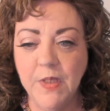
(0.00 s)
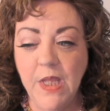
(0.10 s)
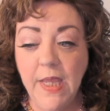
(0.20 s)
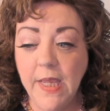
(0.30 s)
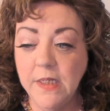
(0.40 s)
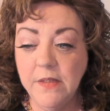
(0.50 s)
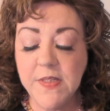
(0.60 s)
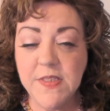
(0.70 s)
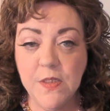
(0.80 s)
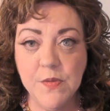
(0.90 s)
And in
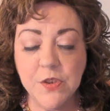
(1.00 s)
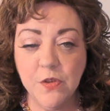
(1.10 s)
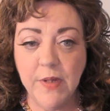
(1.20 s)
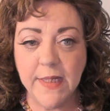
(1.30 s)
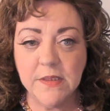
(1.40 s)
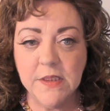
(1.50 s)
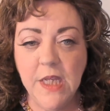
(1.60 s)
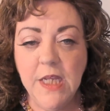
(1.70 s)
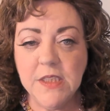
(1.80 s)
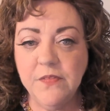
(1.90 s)
this, he was correct.
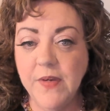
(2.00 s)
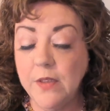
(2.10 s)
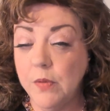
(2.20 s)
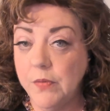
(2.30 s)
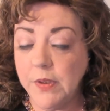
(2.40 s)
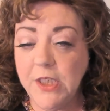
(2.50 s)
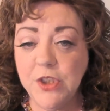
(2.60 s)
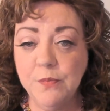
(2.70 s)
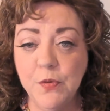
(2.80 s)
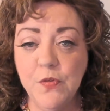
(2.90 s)
Divine
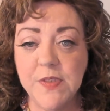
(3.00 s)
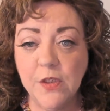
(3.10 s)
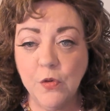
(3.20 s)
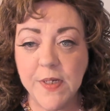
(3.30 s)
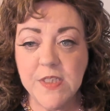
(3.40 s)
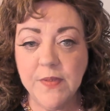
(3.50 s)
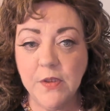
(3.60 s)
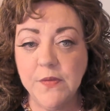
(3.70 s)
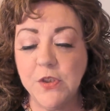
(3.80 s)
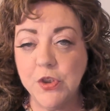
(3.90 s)
revelation proves that Christ
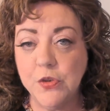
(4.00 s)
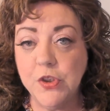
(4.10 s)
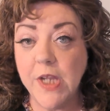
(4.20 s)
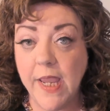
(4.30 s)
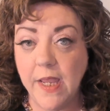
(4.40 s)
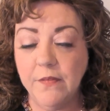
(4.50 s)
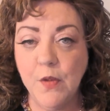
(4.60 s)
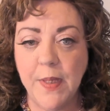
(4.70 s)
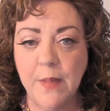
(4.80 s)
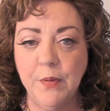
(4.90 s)
founded the church and the
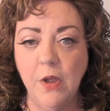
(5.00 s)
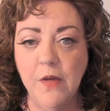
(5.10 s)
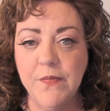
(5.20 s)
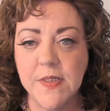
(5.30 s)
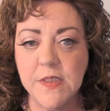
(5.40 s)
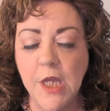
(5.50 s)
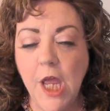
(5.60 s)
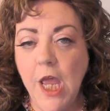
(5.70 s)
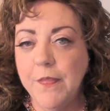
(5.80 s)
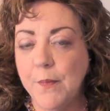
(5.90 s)
papal office.
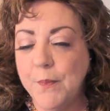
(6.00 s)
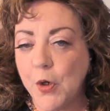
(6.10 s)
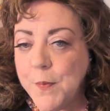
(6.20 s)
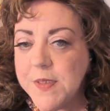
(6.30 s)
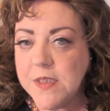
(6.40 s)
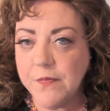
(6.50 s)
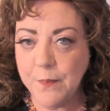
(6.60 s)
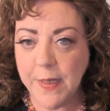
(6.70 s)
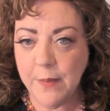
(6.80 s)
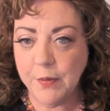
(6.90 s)
The purpose of the
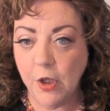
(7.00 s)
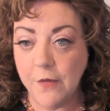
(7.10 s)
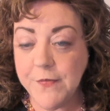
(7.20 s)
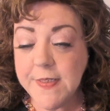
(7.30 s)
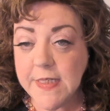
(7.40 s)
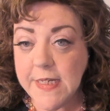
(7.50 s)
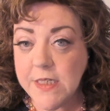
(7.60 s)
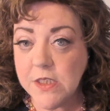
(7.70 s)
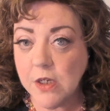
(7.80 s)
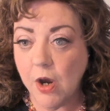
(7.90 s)
papal office is
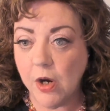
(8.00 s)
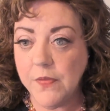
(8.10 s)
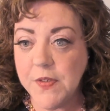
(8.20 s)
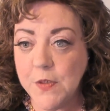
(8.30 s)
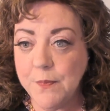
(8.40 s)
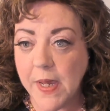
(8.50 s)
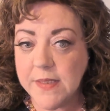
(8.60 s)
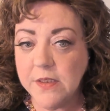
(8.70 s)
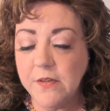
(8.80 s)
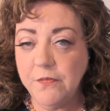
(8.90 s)
to guard the
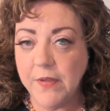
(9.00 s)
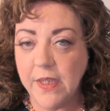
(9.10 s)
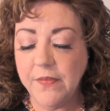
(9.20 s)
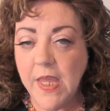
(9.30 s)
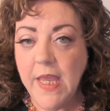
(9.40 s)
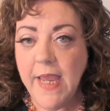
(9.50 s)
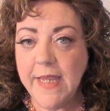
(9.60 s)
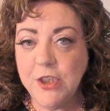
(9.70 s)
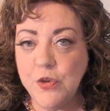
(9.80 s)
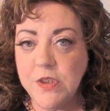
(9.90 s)
deposit of faith
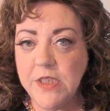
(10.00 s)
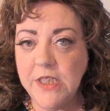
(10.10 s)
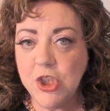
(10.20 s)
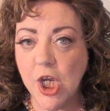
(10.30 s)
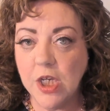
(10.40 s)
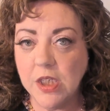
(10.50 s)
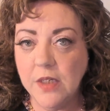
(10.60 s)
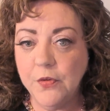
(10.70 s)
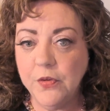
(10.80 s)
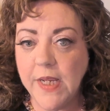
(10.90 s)
and to teach,
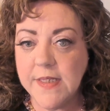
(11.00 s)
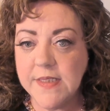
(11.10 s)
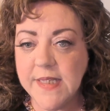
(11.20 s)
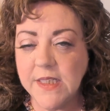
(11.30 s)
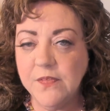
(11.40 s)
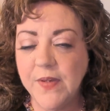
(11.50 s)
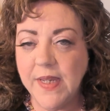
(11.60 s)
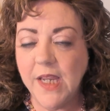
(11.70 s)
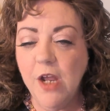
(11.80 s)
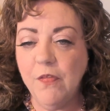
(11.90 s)
govern, and
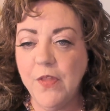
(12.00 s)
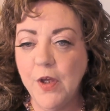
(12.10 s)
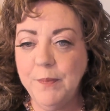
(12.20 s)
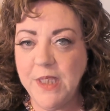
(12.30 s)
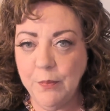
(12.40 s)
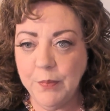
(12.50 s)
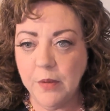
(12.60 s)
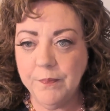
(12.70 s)
sanctify the people.